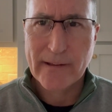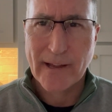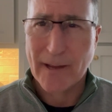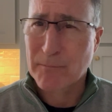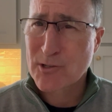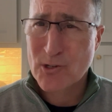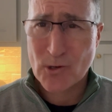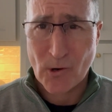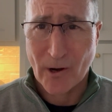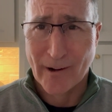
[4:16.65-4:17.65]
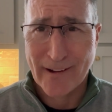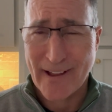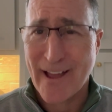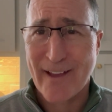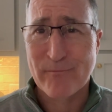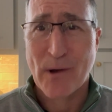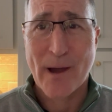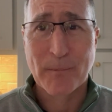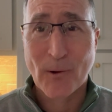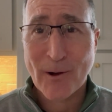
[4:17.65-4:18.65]
I'm sure I have
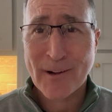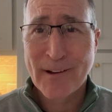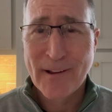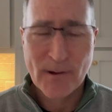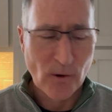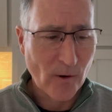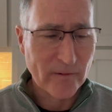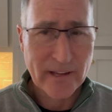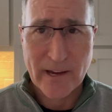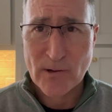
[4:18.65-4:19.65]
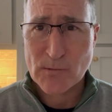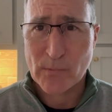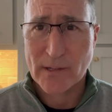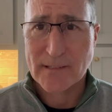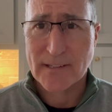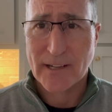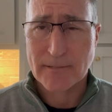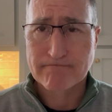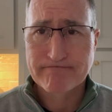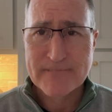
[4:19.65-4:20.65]
bought more over the years, but
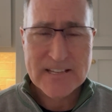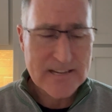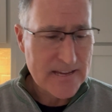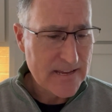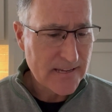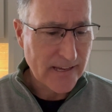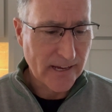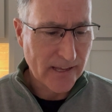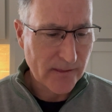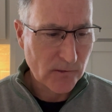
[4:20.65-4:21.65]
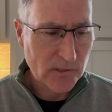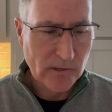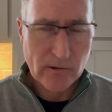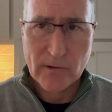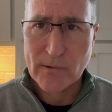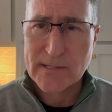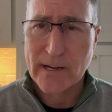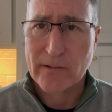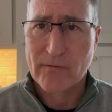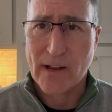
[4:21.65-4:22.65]
yeah, those are the only ones I
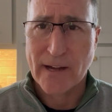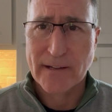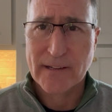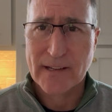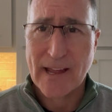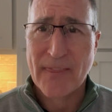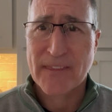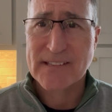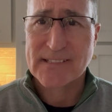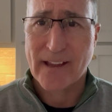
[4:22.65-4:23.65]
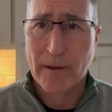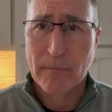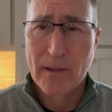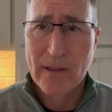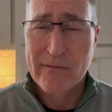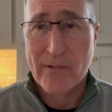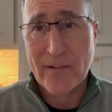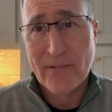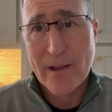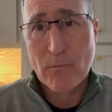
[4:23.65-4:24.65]
could find at this time. If I
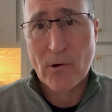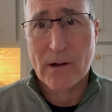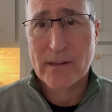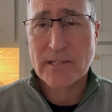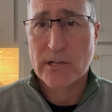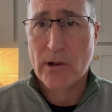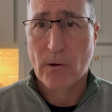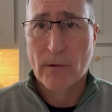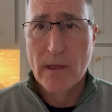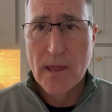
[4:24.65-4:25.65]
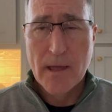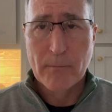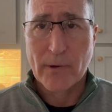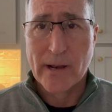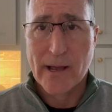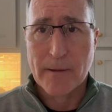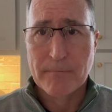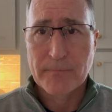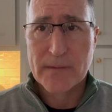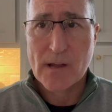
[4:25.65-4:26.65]
find more, I'll let you know. But
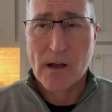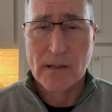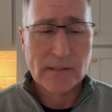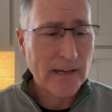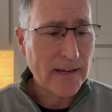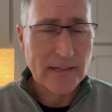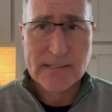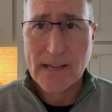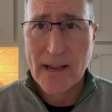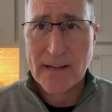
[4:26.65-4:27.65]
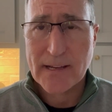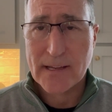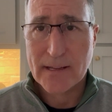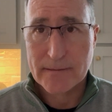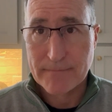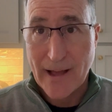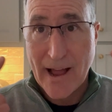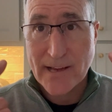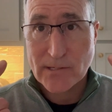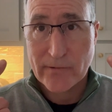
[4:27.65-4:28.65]
all kidding aside,
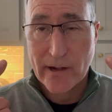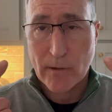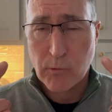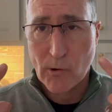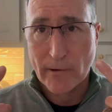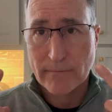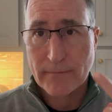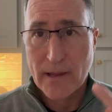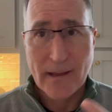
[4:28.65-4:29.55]
eyes are very important.